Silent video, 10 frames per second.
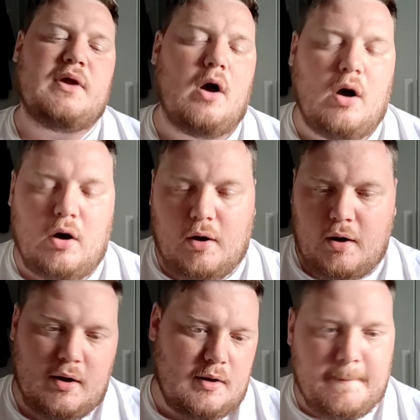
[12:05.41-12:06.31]
We are
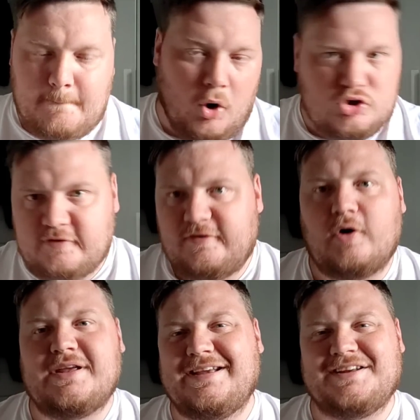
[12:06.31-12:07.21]

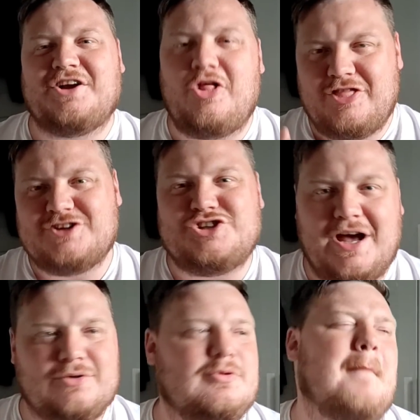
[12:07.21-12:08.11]
modifying the
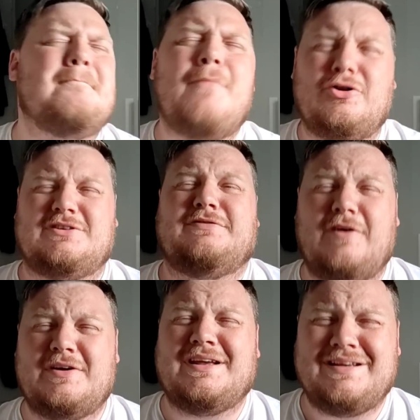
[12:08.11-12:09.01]
channel.
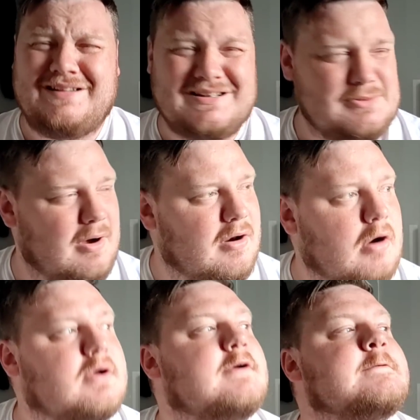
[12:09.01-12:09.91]
Modifying, that's what
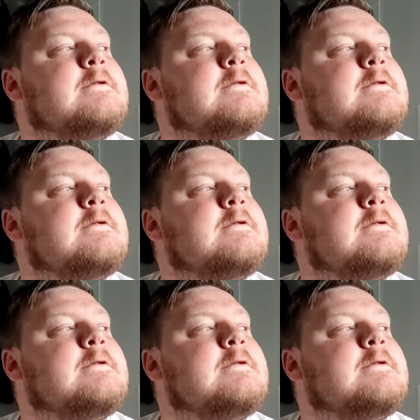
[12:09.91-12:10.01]
I like.